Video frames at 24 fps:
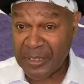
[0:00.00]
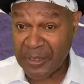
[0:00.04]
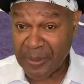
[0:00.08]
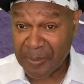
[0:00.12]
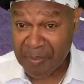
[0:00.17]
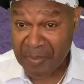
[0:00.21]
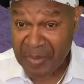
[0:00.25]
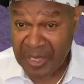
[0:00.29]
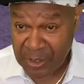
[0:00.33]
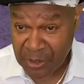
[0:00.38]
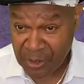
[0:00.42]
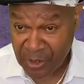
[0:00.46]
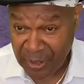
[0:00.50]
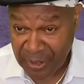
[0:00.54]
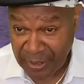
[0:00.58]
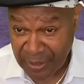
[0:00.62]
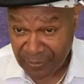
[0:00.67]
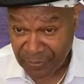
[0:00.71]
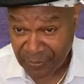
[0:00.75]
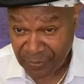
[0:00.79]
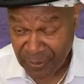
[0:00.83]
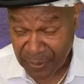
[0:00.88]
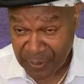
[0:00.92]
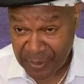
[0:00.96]
to Michigan
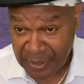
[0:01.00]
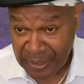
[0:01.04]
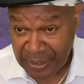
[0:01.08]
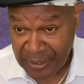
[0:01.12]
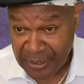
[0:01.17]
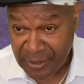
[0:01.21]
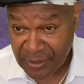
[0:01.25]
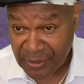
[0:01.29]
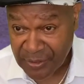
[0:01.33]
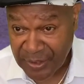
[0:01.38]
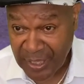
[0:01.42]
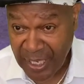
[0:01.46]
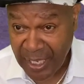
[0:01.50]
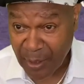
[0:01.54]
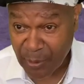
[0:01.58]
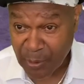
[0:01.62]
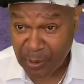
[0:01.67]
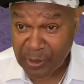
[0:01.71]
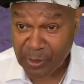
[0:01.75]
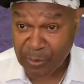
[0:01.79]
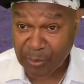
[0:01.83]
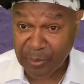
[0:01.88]
for the East Tawas